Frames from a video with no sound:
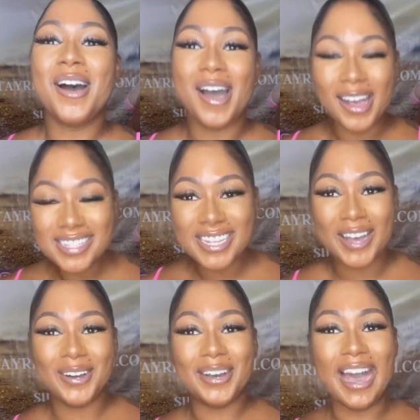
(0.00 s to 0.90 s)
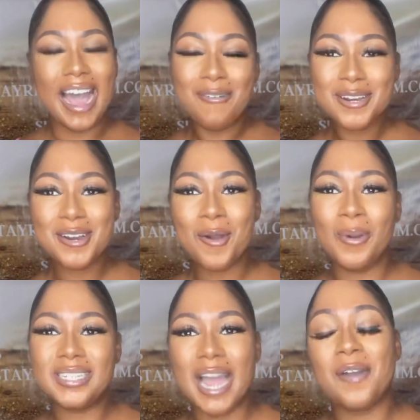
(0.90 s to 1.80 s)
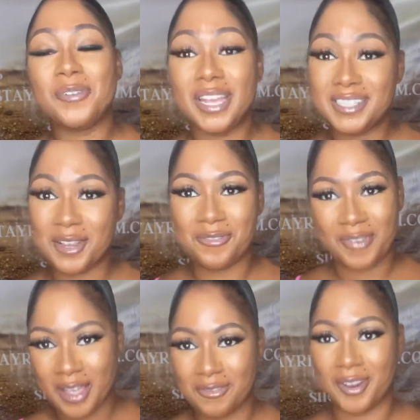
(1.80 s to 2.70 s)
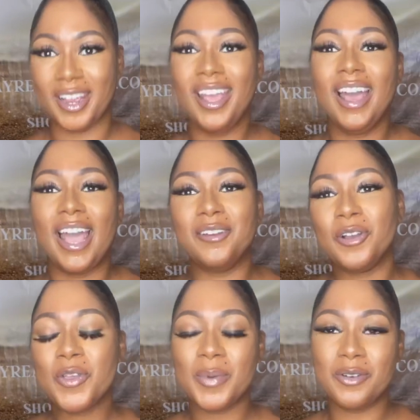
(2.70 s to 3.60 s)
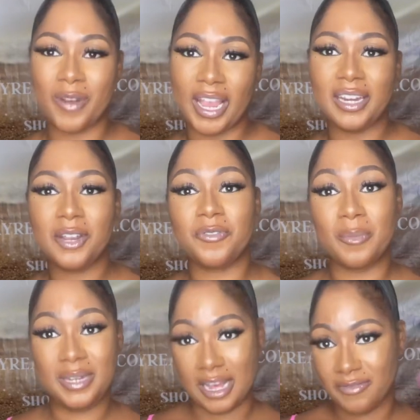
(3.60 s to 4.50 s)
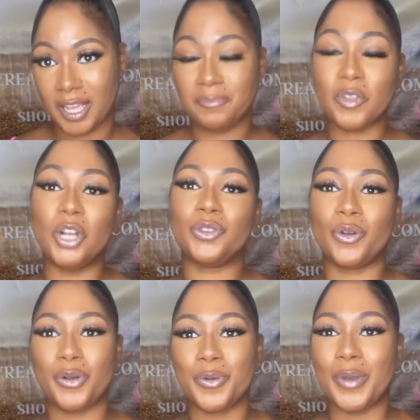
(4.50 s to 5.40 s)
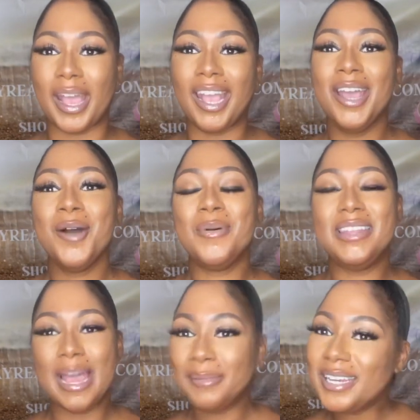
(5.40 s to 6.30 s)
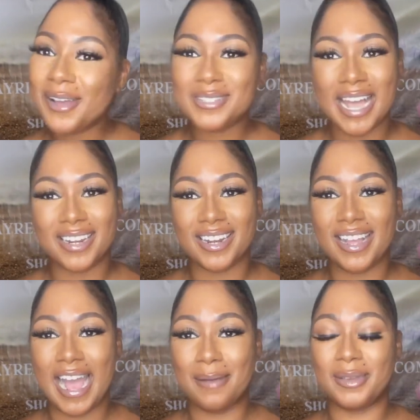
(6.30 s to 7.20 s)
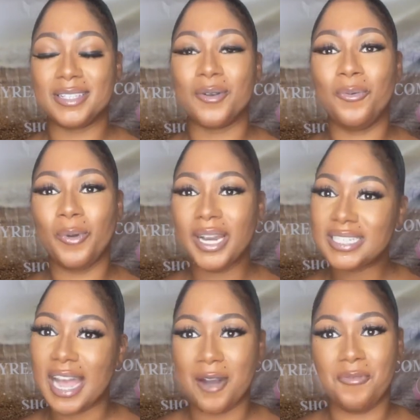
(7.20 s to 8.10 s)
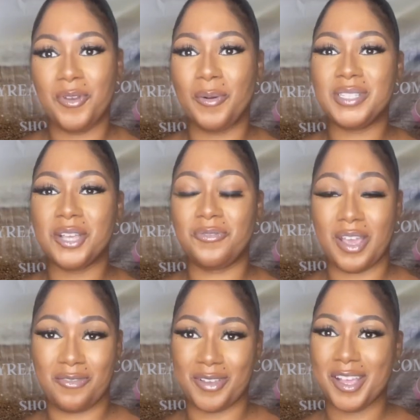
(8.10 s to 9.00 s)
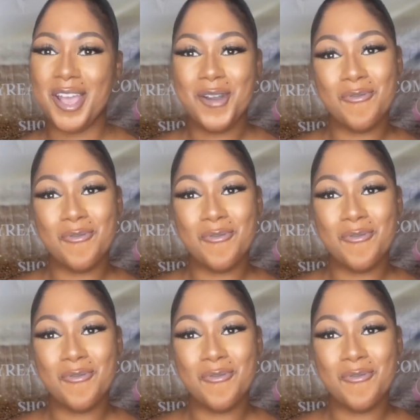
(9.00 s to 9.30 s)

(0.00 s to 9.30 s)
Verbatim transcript: Also, I want to know which outfit is your favorite. I know you've been rating it from love it or throw it away, but let me know down in the comments which outfit was your favorite.